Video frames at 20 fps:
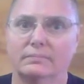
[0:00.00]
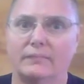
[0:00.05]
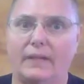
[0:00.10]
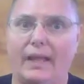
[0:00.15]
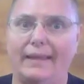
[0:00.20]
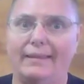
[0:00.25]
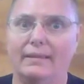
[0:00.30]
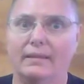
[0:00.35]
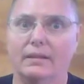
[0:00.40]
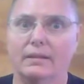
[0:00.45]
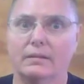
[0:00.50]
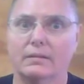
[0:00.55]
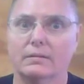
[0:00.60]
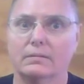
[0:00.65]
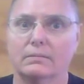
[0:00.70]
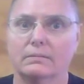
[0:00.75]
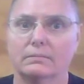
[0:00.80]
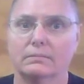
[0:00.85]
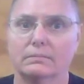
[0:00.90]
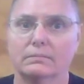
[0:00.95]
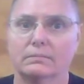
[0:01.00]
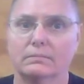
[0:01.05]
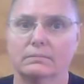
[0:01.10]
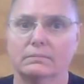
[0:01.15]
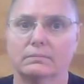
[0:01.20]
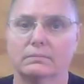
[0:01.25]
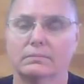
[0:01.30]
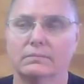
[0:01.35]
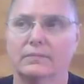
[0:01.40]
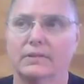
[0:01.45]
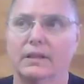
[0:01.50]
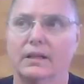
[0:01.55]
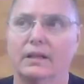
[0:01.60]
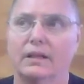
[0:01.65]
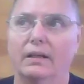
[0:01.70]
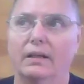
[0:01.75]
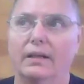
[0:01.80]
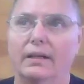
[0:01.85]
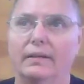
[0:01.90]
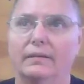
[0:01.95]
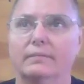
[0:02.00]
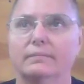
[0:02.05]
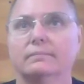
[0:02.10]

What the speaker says: I think. All right.